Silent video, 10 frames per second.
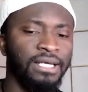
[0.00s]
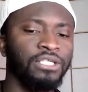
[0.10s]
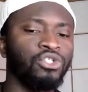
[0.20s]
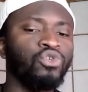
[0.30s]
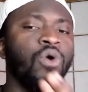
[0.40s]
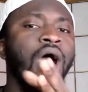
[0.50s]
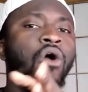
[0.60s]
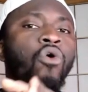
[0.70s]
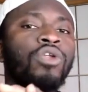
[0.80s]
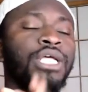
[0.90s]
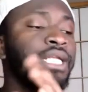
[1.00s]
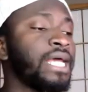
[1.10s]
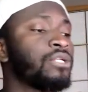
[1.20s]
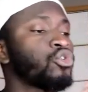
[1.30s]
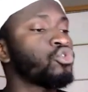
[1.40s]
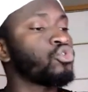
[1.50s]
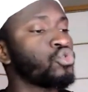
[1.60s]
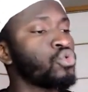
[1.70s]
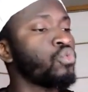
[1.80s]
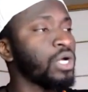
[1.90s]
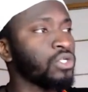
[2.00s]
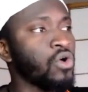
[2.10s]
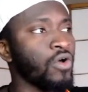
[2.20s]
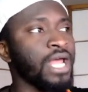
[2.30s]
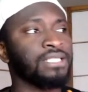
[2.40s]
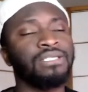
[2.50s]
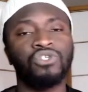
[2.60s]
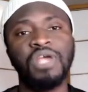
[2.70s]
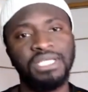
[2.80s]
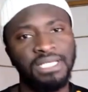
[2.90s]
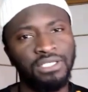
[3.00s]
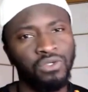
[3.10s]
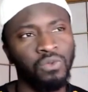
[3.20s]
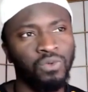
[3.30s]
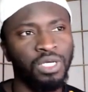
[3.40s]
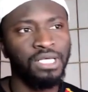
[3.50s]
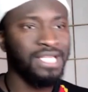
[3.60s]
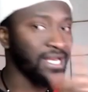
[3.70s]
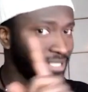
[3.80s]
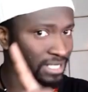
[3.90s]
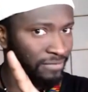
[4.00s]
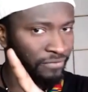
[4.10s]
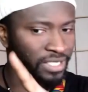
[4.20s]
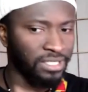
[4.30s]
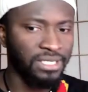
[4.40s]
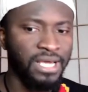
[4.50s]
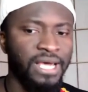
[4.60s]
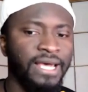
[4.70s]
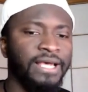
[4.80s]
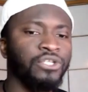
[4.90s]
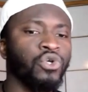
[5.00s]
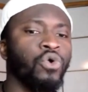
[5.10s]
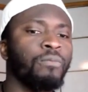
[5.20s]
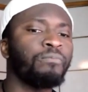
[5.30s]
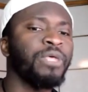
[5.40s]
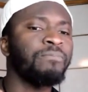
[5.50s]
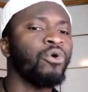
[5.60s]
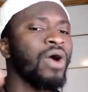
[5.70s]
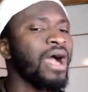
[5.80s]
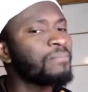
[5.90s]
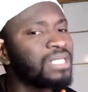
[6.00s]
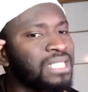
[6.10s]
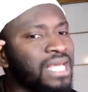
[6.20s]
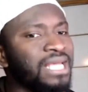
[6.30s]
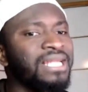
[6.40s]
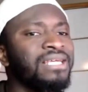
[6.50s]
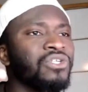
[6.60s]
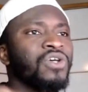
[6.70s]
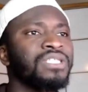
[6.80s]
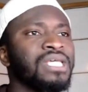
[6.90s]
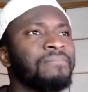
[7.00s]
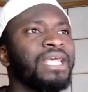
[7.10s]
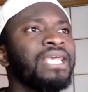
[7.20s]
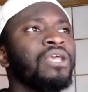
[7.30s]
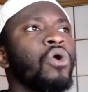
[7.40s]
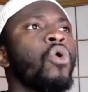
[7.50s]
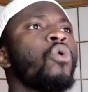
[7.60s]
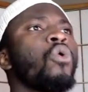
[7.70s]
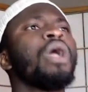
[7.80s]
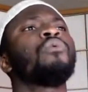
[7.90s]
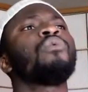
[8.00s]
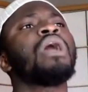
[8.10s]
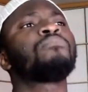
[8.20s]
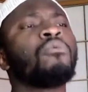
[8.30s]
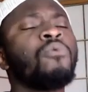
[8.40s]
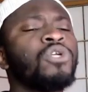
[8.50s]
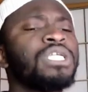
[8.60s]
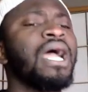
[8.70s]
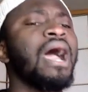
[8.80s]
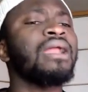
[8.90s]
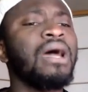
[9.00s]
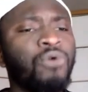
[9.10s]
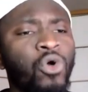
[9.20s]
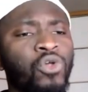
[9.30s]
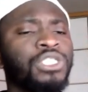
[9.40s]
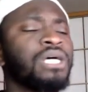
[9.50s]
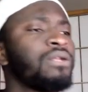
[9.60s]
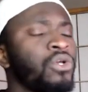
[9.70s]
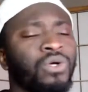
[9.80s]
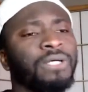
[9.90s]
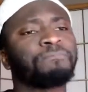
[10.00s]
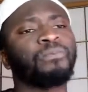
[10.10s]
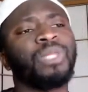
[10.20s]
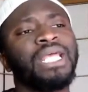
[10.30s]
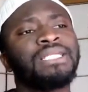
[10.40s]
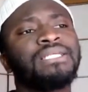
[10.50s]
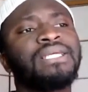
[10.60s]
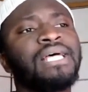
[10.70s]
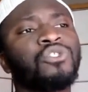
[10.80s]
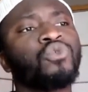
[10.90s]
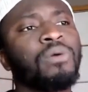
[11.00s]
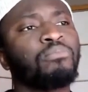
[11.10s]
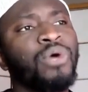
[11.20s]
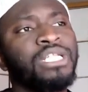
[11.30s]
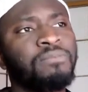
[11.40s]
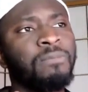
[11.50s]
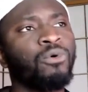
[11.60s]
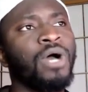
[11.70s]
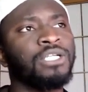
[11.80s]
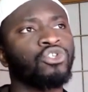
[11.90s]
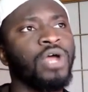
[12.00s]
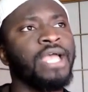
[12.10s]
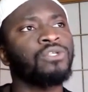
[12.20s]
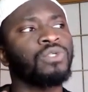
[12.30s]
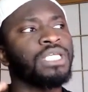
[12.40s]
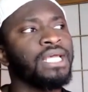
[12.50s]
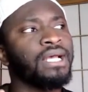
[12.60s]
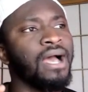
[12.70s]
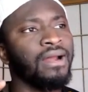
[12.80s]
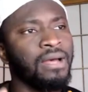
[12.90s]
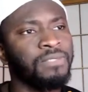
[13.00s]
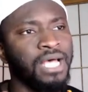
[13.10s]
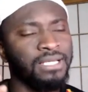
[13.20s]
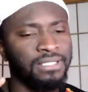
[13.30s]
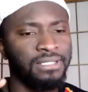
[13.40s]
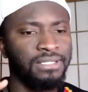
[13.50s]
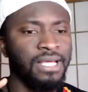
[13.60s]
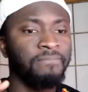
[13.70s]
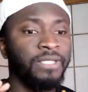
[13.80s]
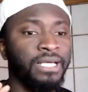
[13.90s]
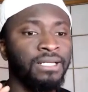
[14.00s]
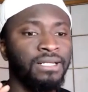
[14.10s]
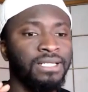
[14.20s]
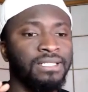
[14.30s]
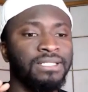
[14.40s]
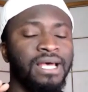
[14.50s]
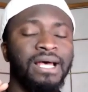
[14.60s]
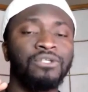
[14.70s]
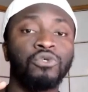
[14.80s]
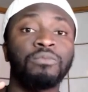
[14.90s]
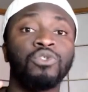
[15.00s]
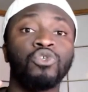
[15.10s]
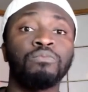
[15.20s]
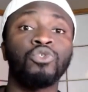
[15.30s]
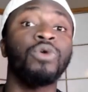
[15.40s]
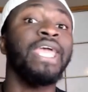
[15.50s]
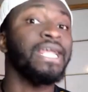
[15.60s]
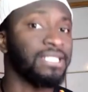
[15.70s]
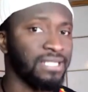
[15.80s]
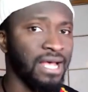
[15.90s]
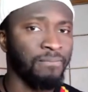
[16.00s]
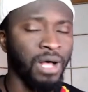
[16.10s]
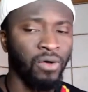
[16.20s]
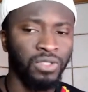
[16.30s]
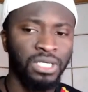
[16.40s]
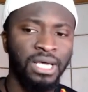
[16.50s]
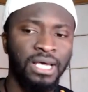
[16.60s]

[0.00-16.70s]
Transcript: You are only there to do what God has instructed you. That is the difference. So people are mistaking this concept, thinking, oh, we are promoting Arab culture. Look, it is gets to a point people are trying to take Arabs as something to hate about.